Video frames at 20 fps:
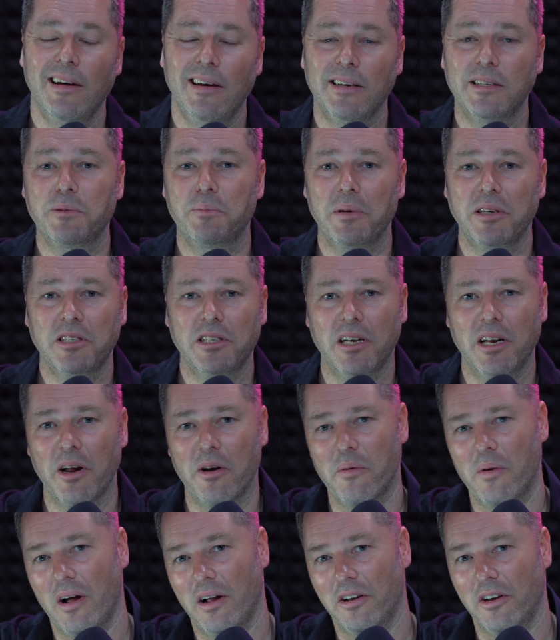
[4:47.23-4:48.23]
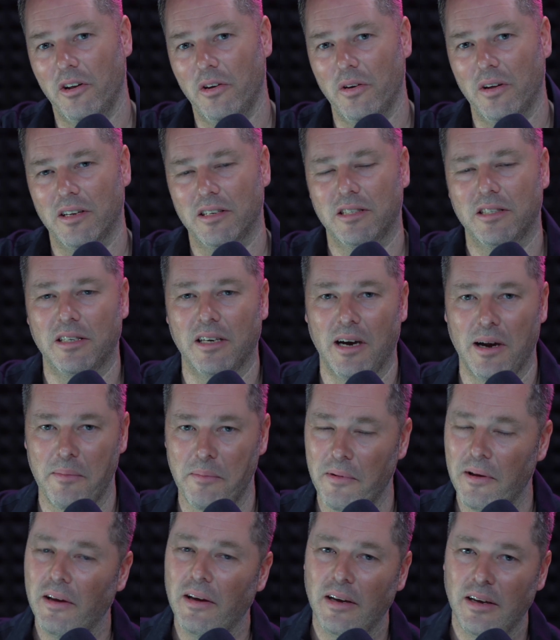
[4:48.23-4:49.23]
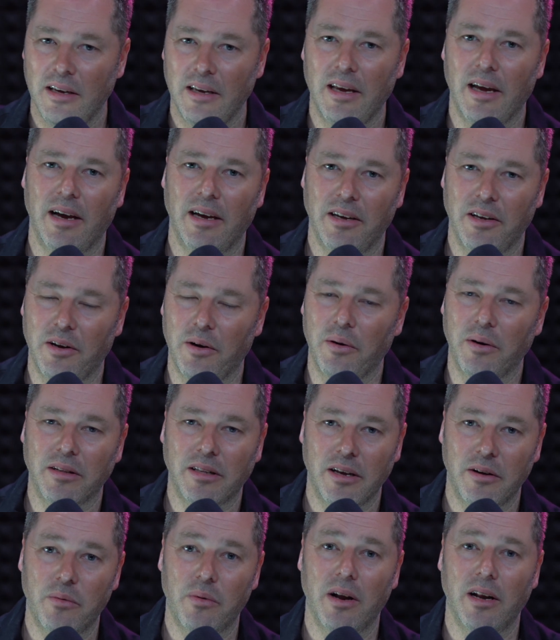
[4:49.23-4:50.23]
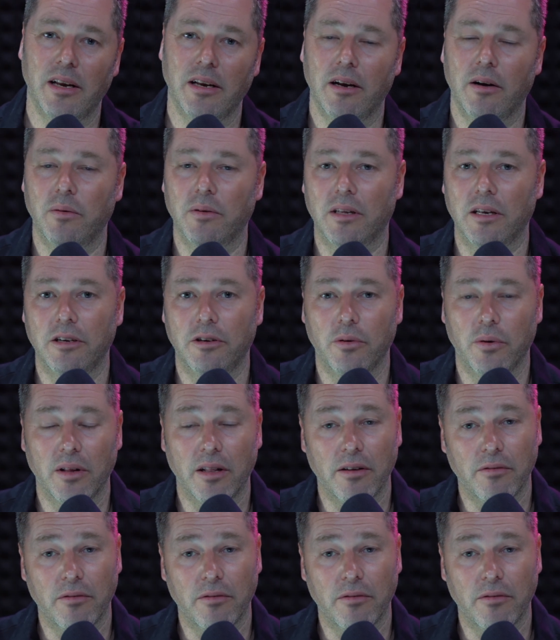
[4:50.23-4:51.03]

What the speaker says: especially around New Year's time, yeah, you know what, they really know what they're doing.